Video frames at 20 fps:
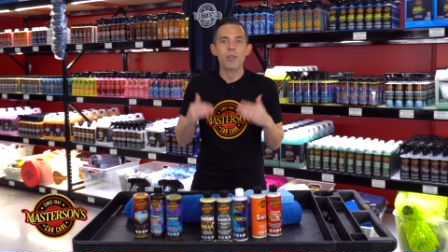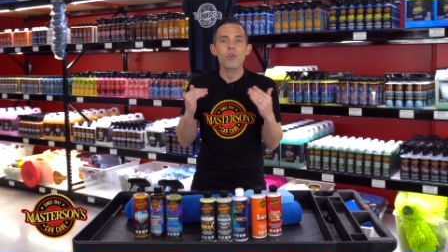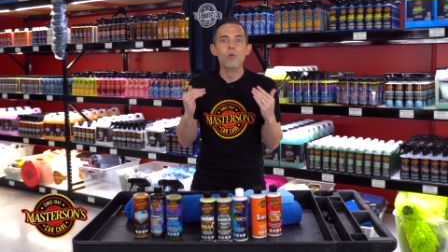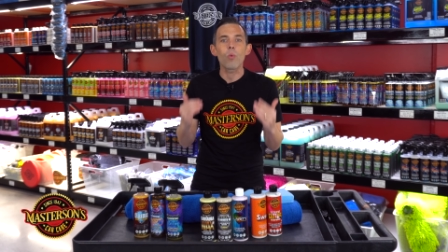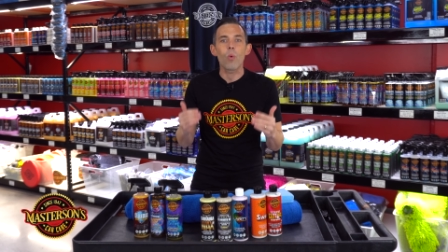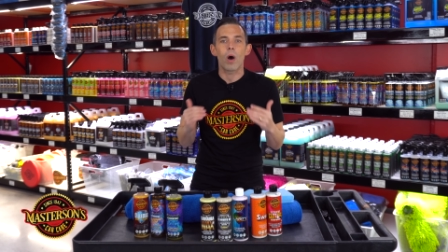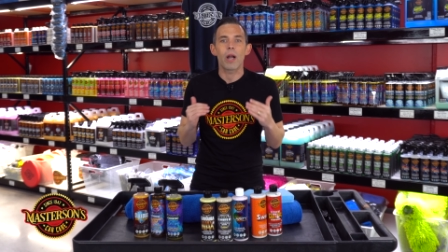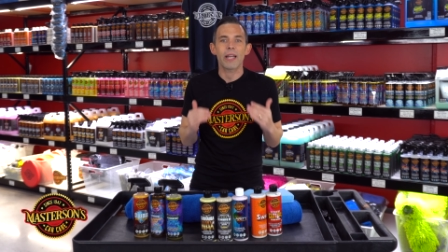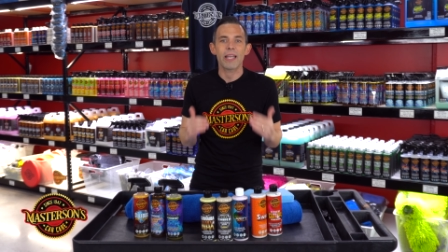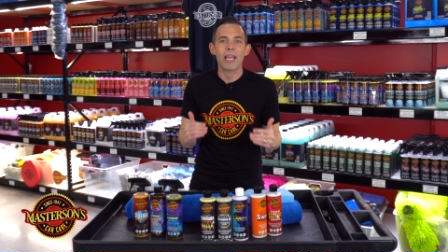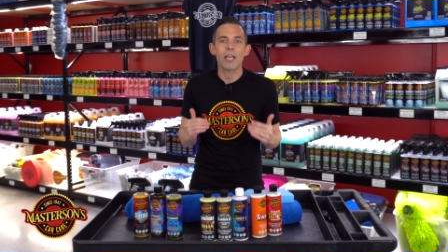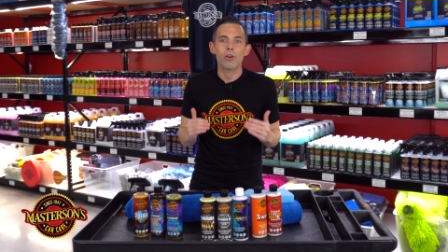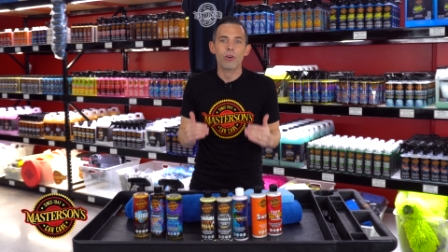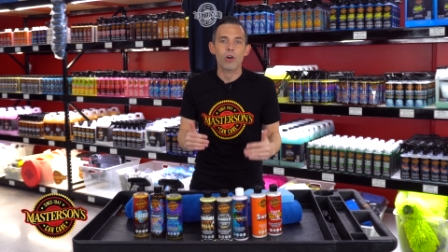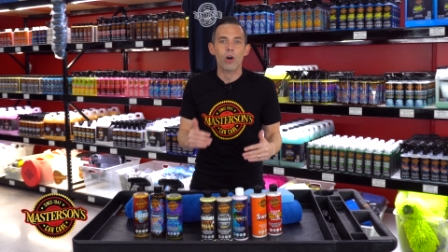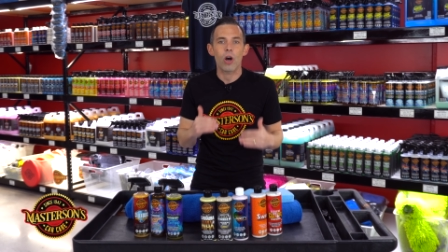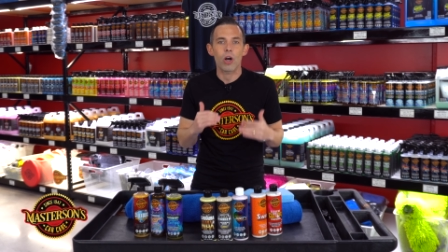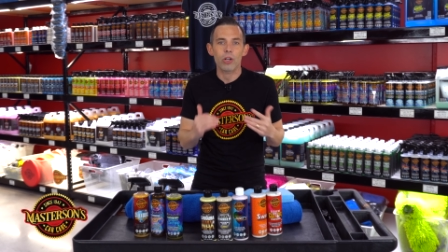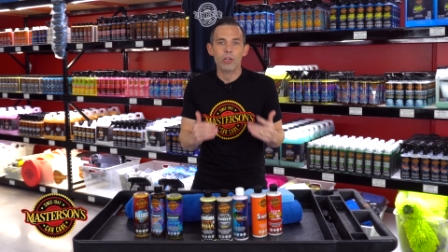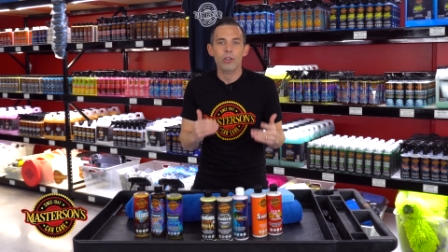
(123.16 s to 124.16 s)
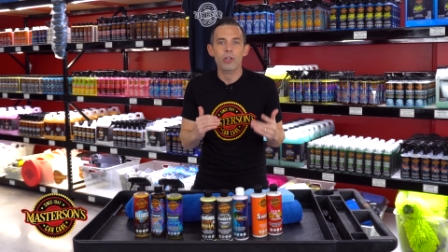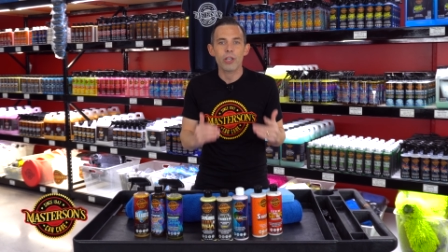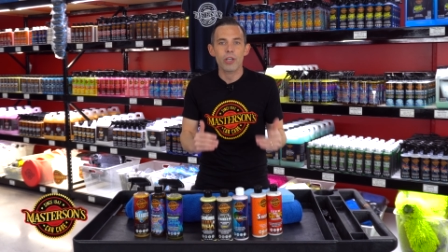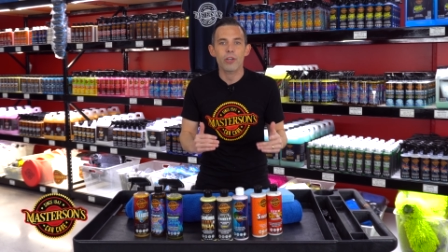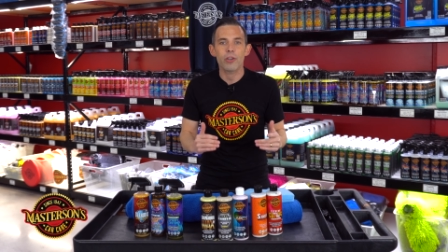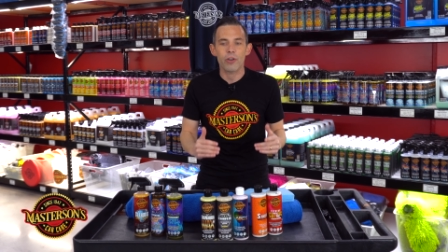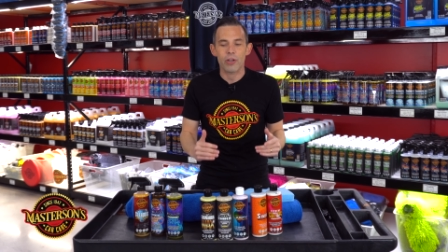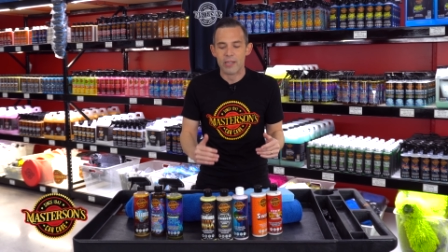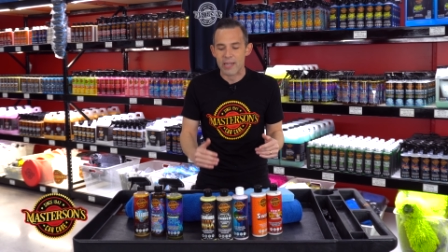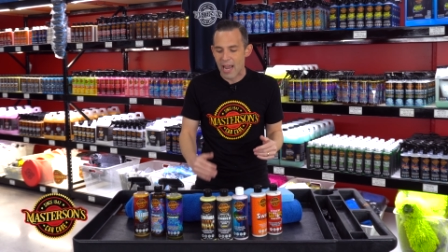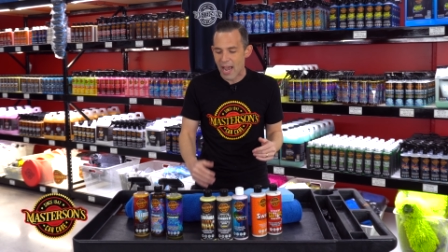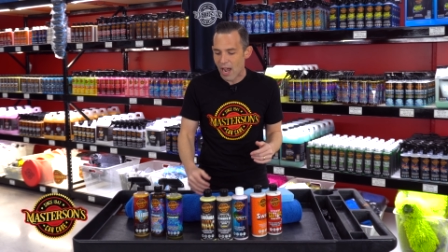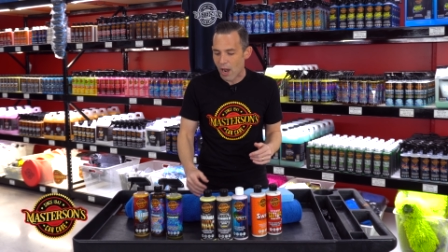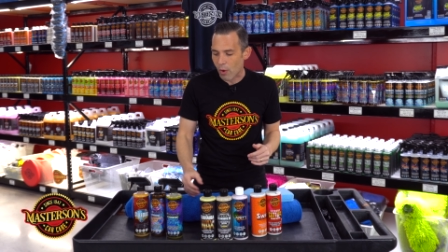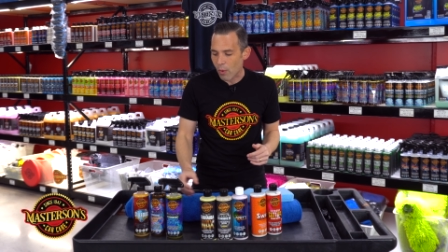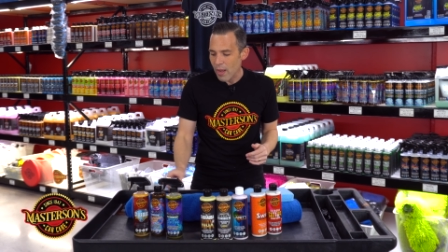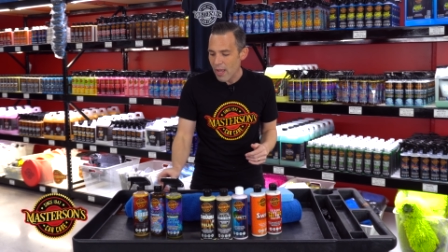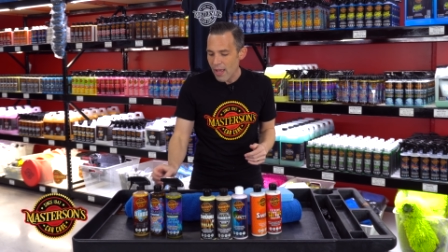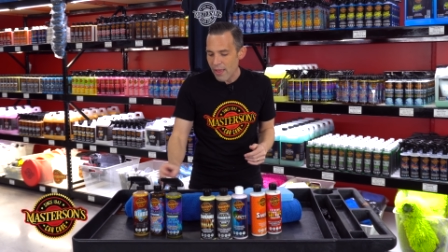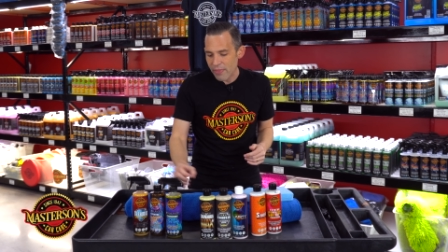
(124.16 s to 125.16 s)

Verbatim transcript: You wanna get your car looking good now.